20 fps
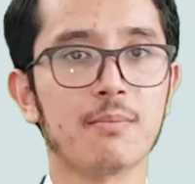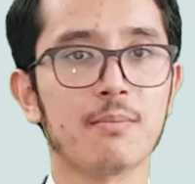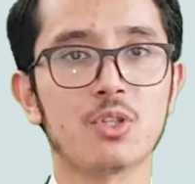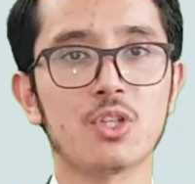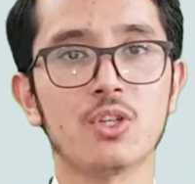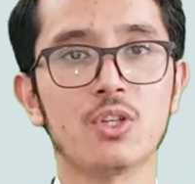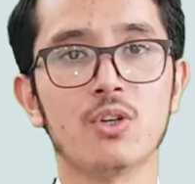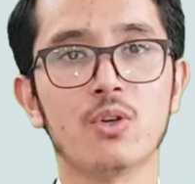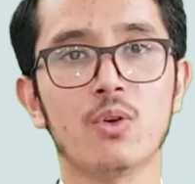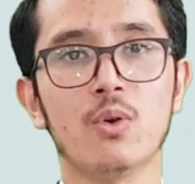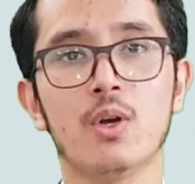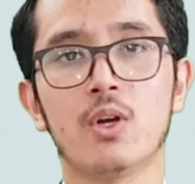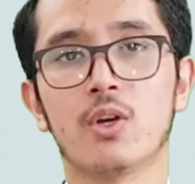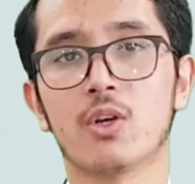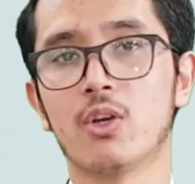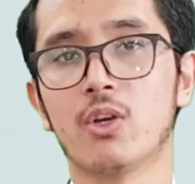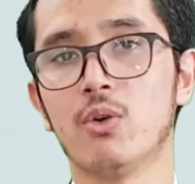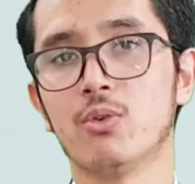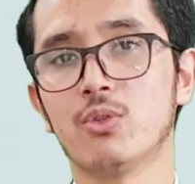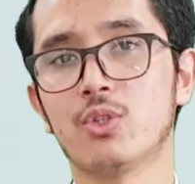to
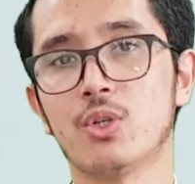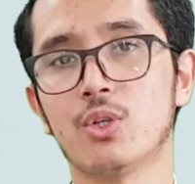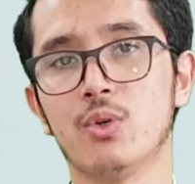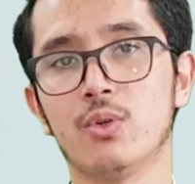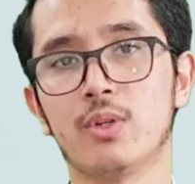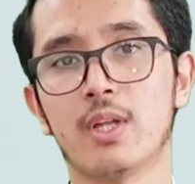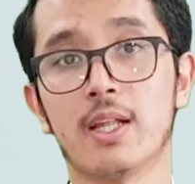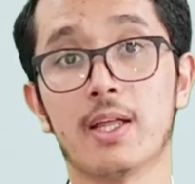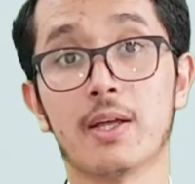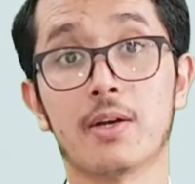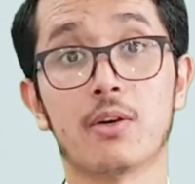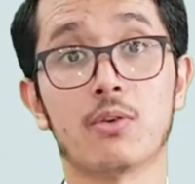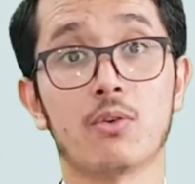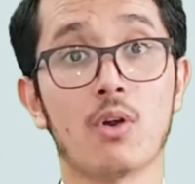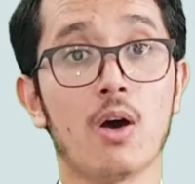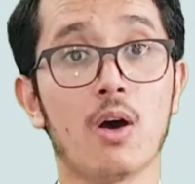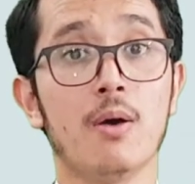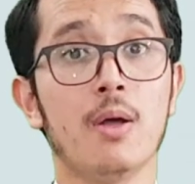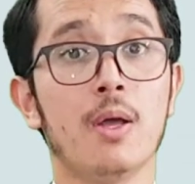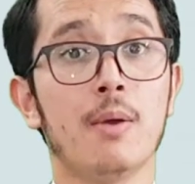go to the letter
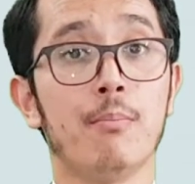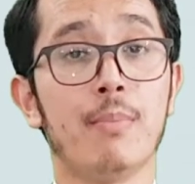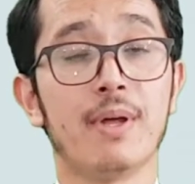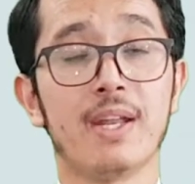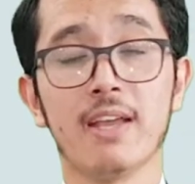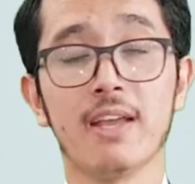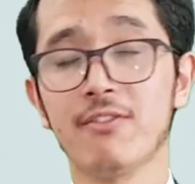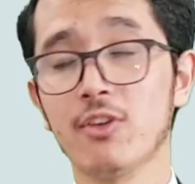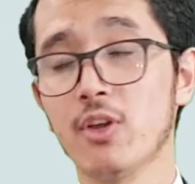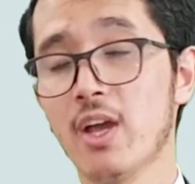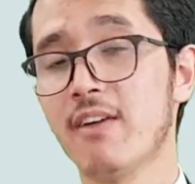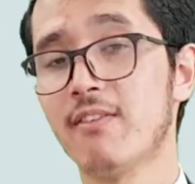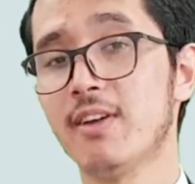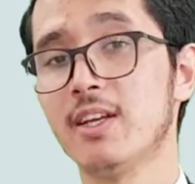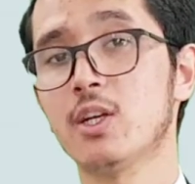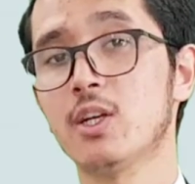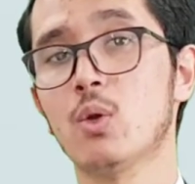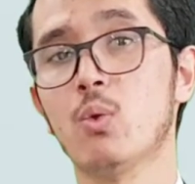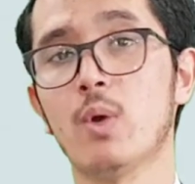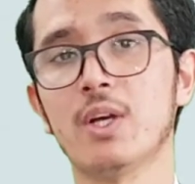Ra. But if you have any
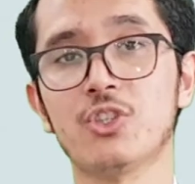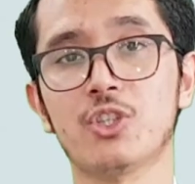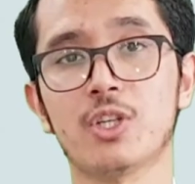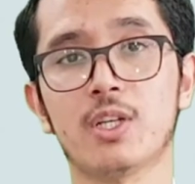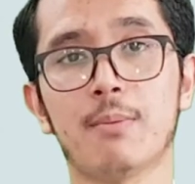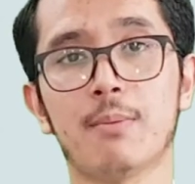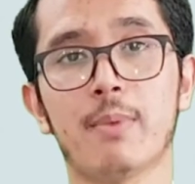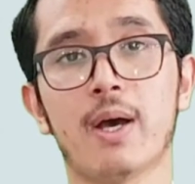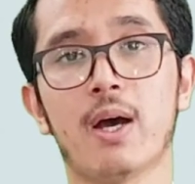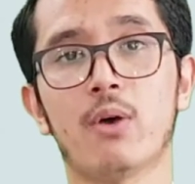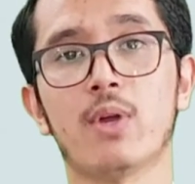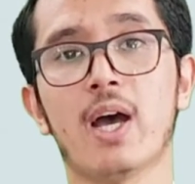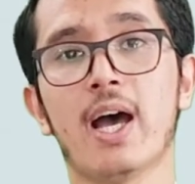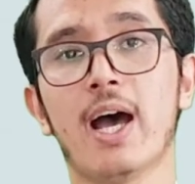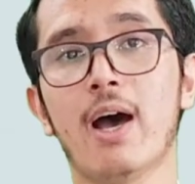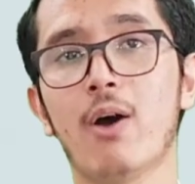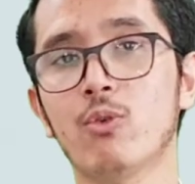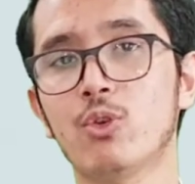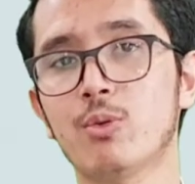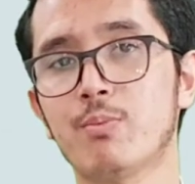question about
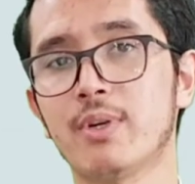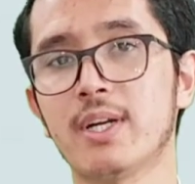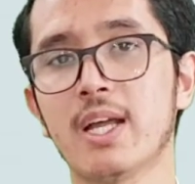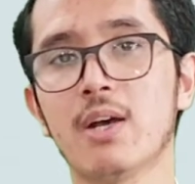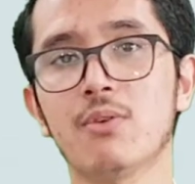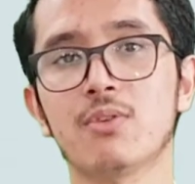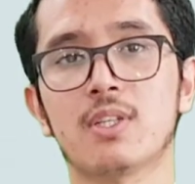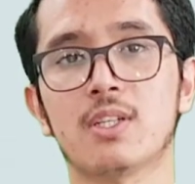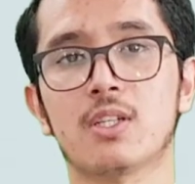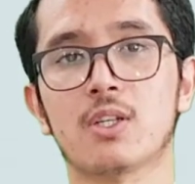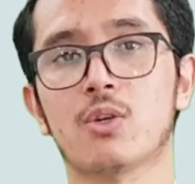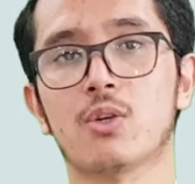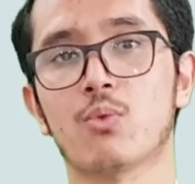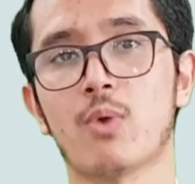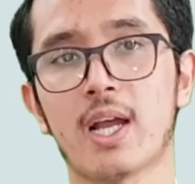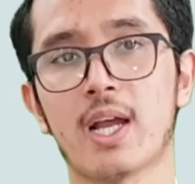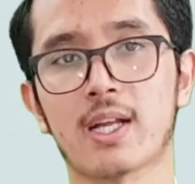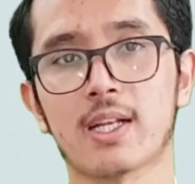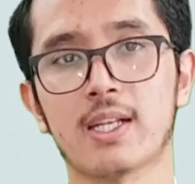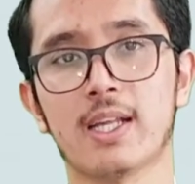how to pronounce it
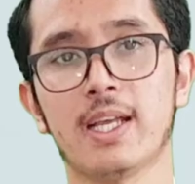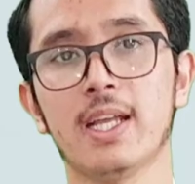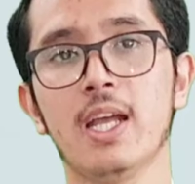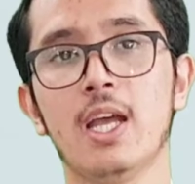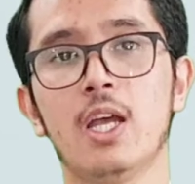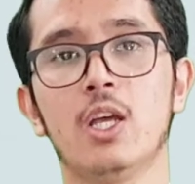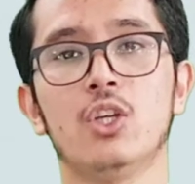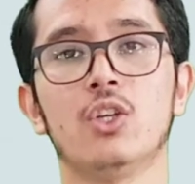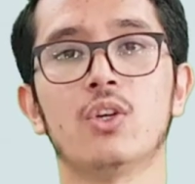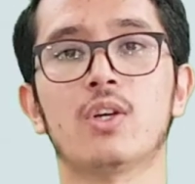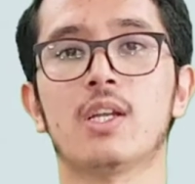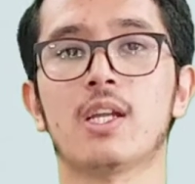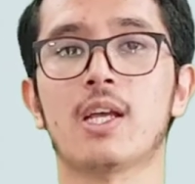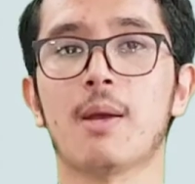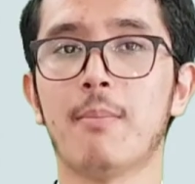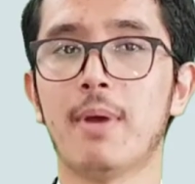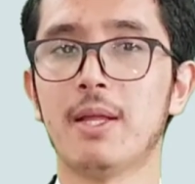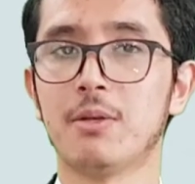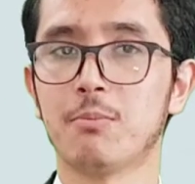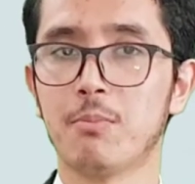correctly, you can
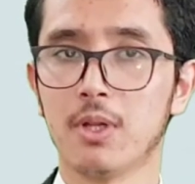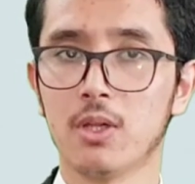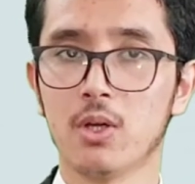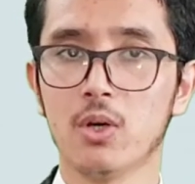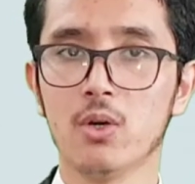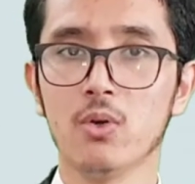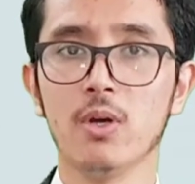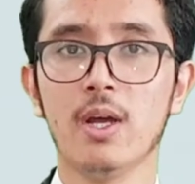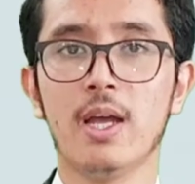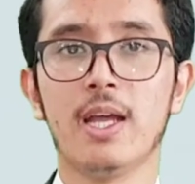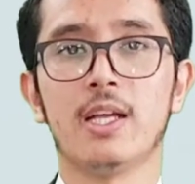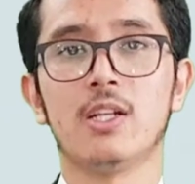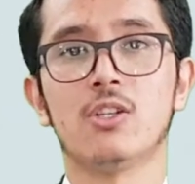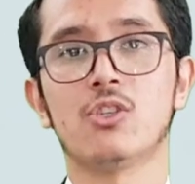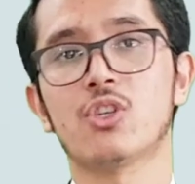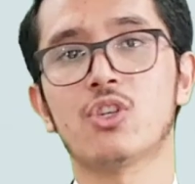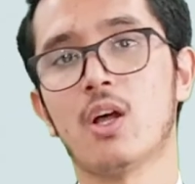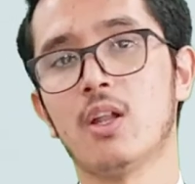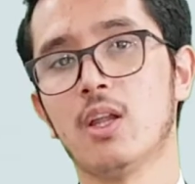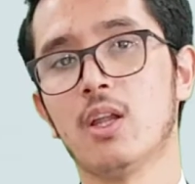comment below.
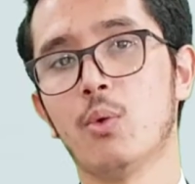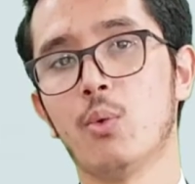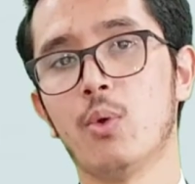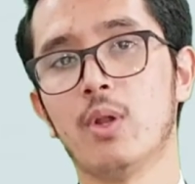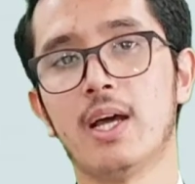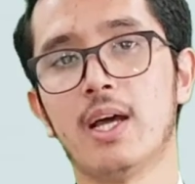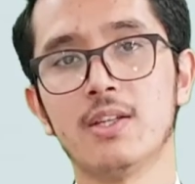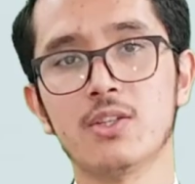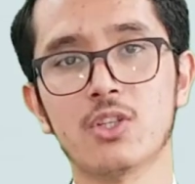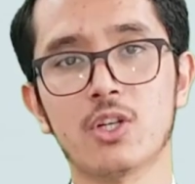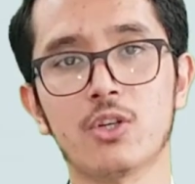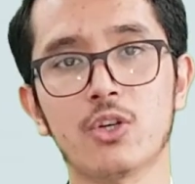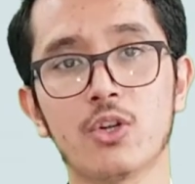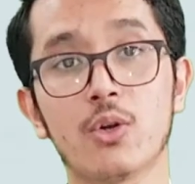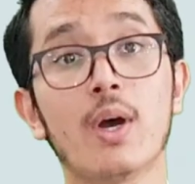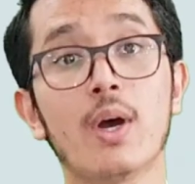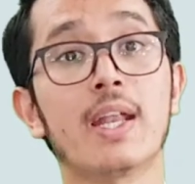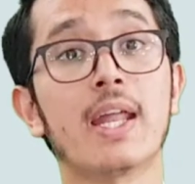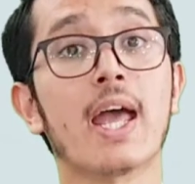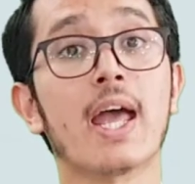Inshallah, we'll answer you
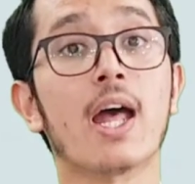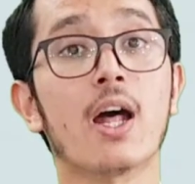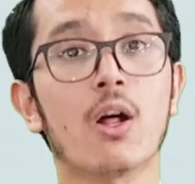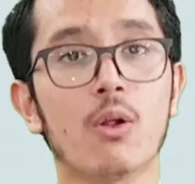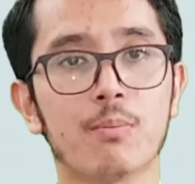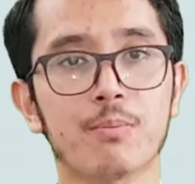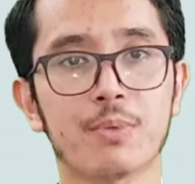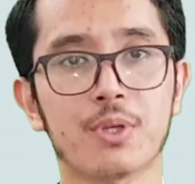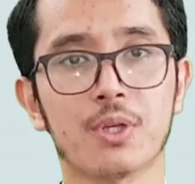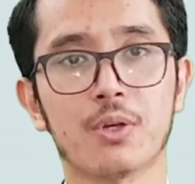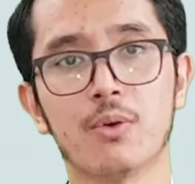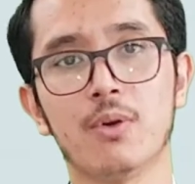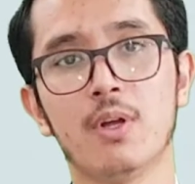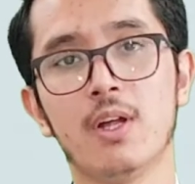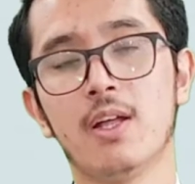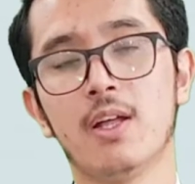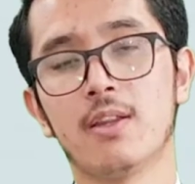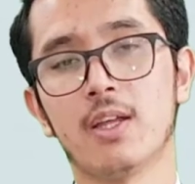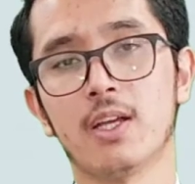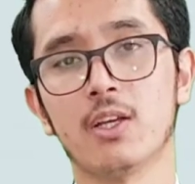and help you.
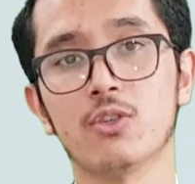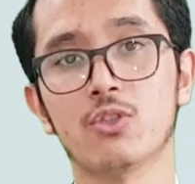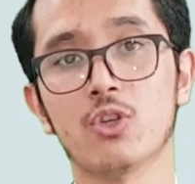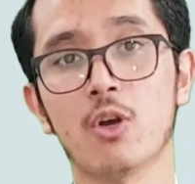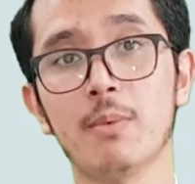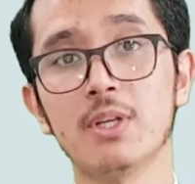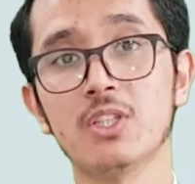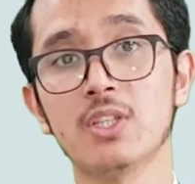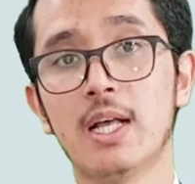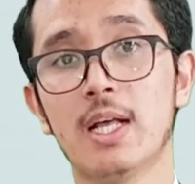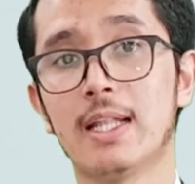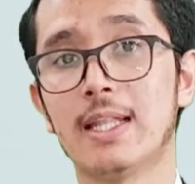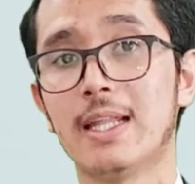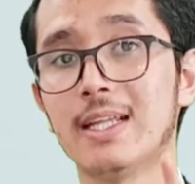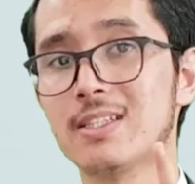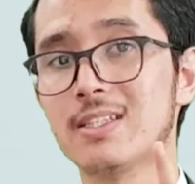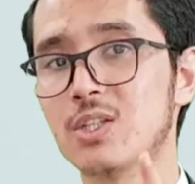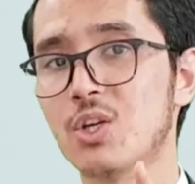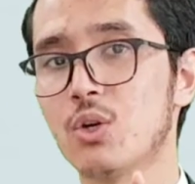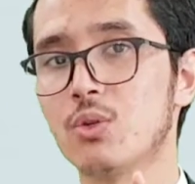Thank you so much.
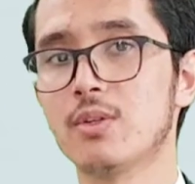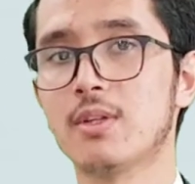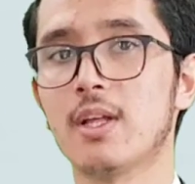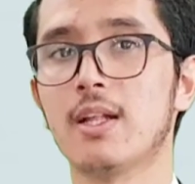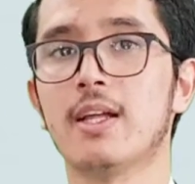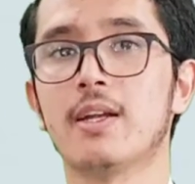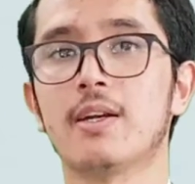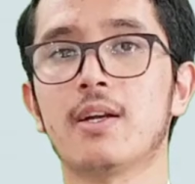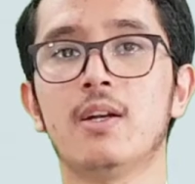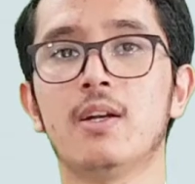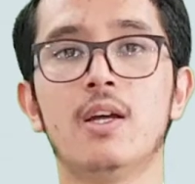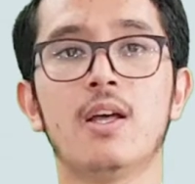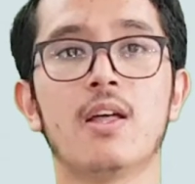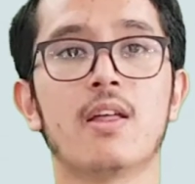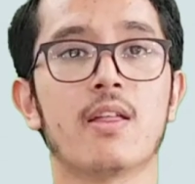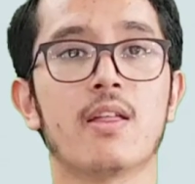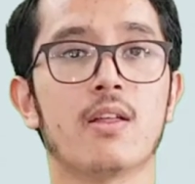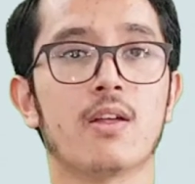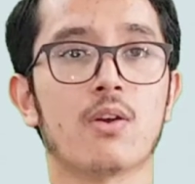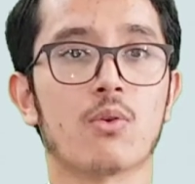Let's go to the letter
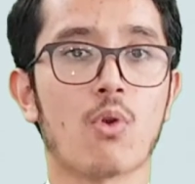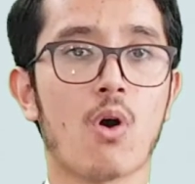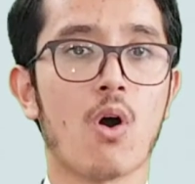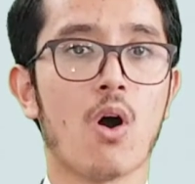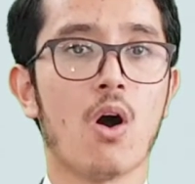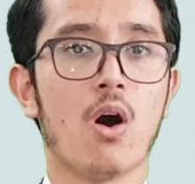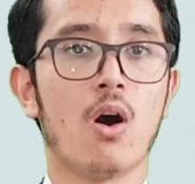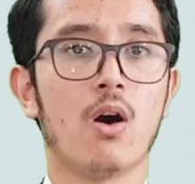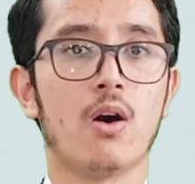Ra.